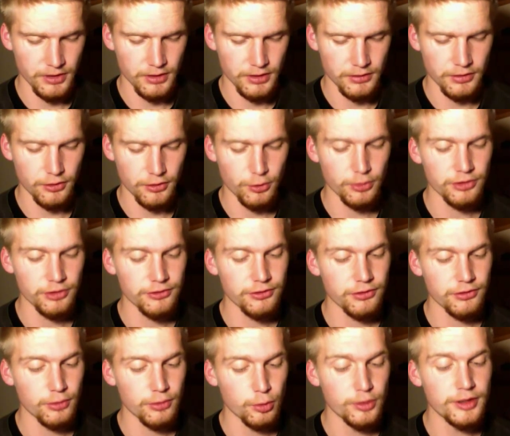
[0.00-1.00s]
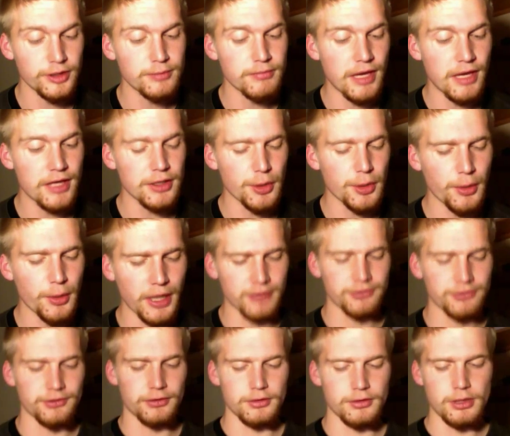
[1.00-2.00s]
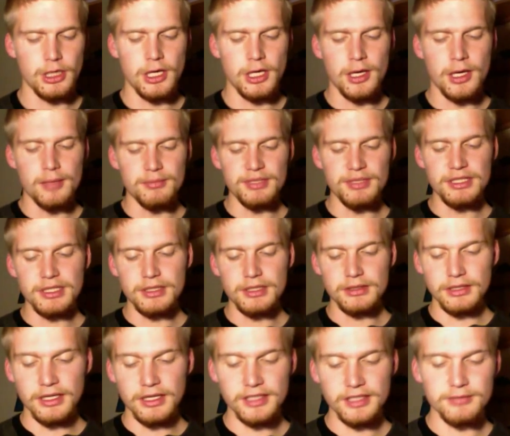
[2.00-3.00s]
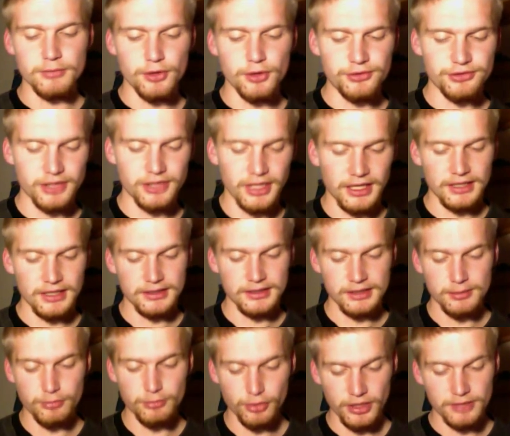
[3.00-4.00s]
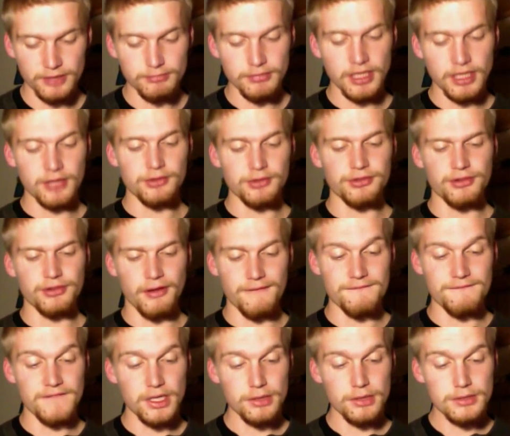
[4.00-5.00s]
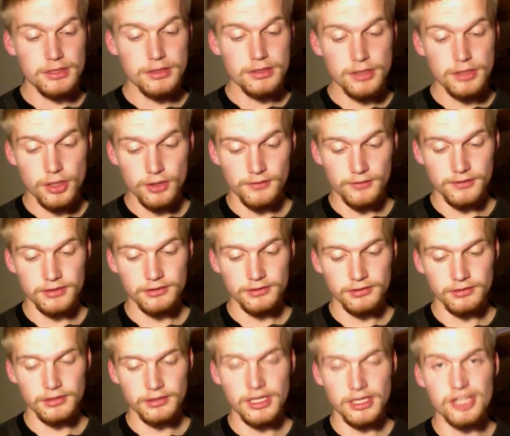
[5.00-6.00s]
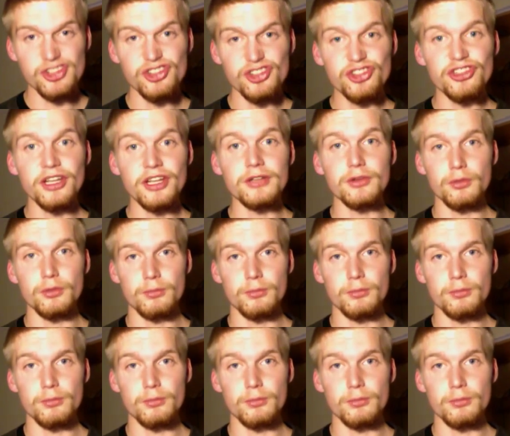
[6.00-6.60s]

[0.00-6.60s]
To this Hwin made no answer, being, like most highly bred mares, a very nervous and gentle